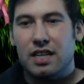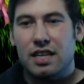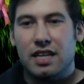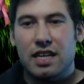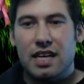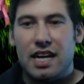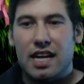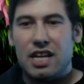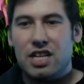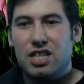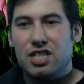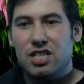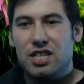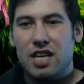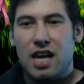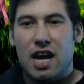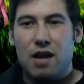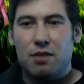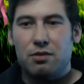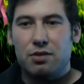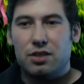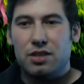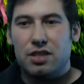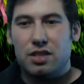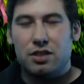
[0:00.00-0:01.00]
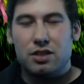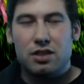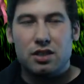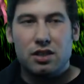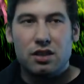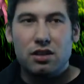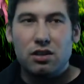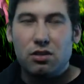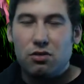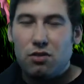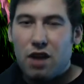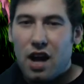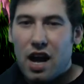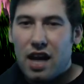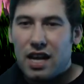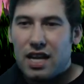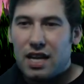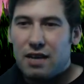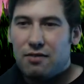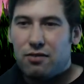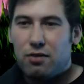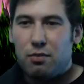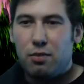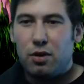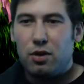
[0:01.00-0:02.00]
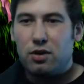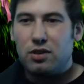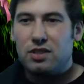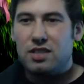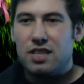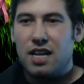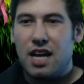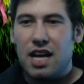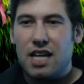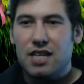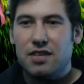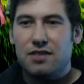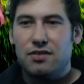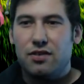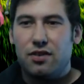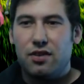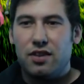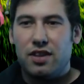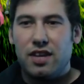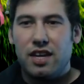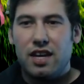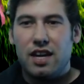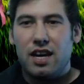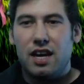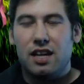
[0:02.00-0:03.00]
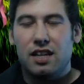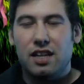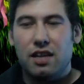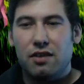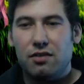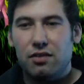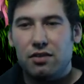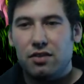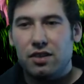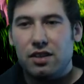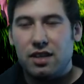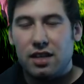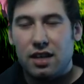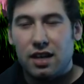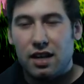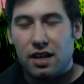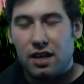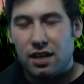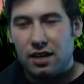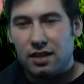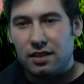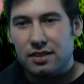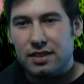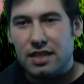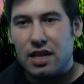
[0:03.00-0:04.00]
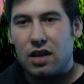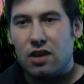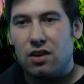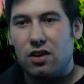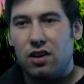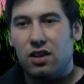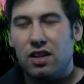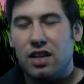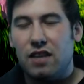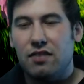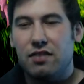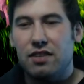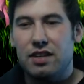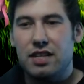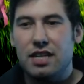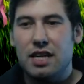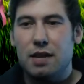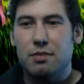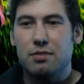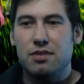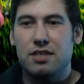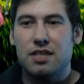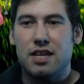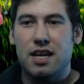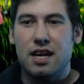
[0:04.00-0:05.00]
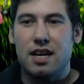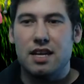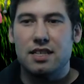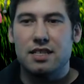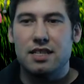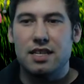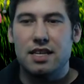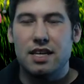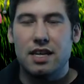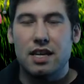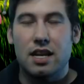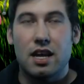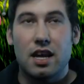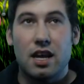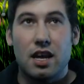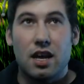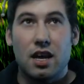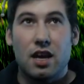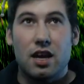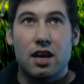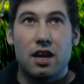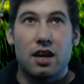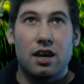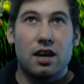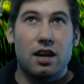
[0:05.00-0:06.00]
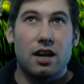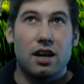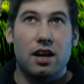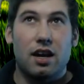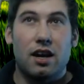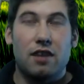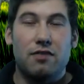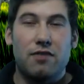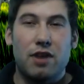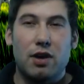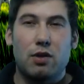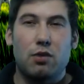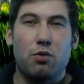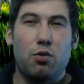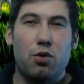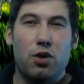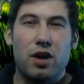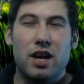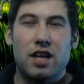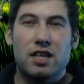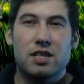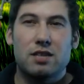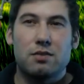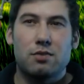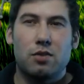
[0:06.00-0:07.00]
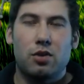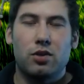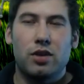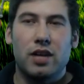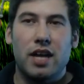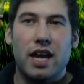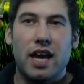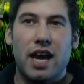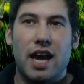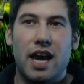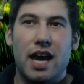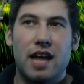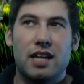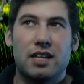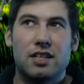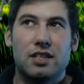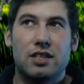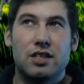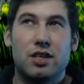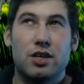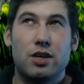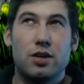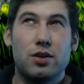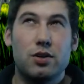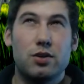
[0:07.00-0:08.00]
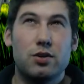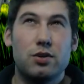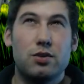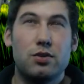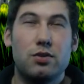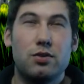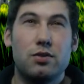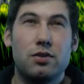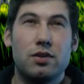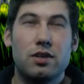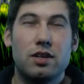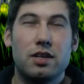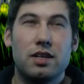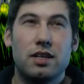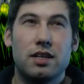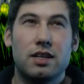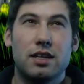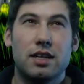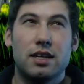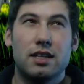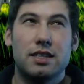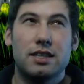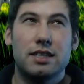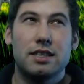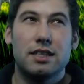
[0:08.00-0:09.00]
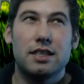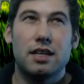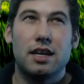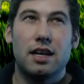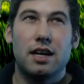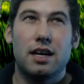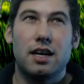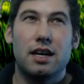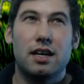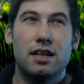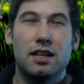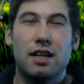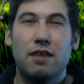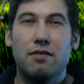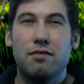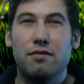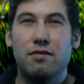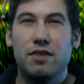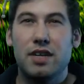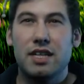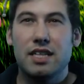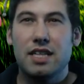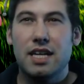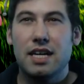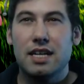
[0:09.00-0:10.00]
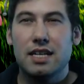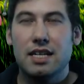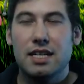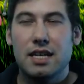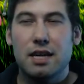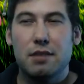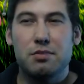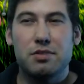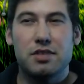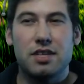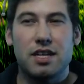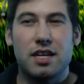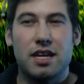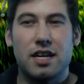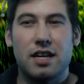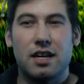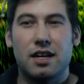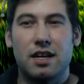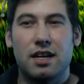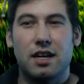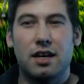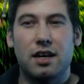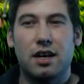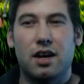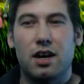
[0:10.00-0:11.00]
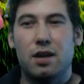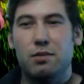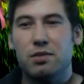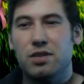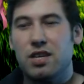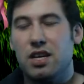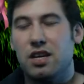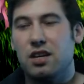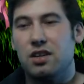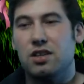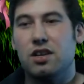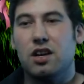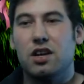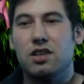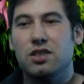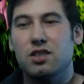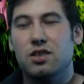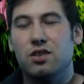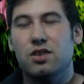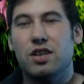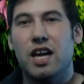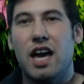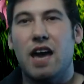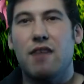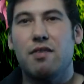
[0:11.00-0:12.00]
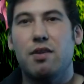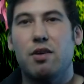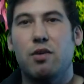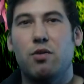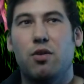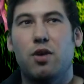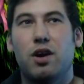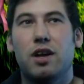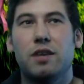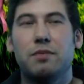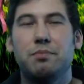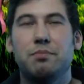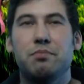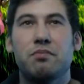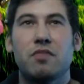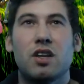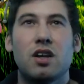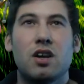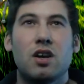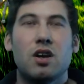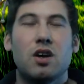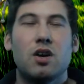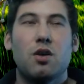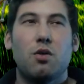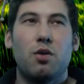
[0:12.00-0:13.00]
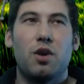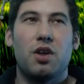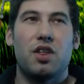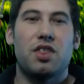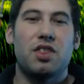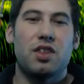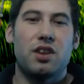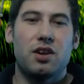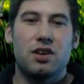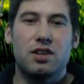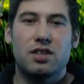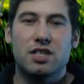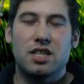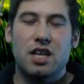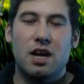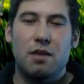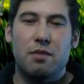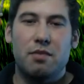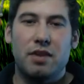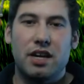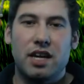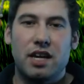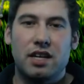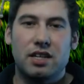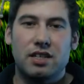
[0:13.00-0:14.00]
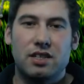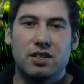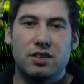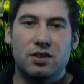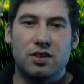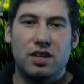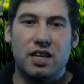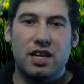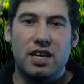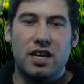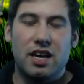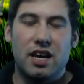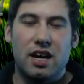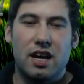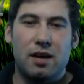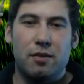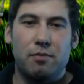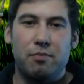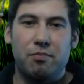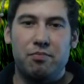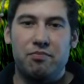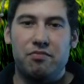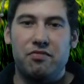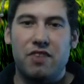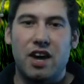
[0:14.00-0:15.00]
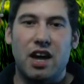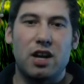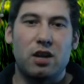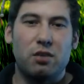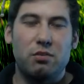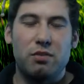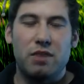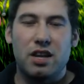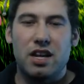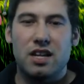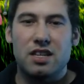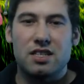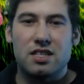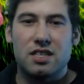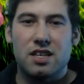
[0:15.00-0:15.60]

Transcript: Each side was a little rocky for both sides for the Townhall 11 dips, as in Fake Wargasm only had two 11v10 dips, and 100% adults only having one, with theirs coming into the final minutes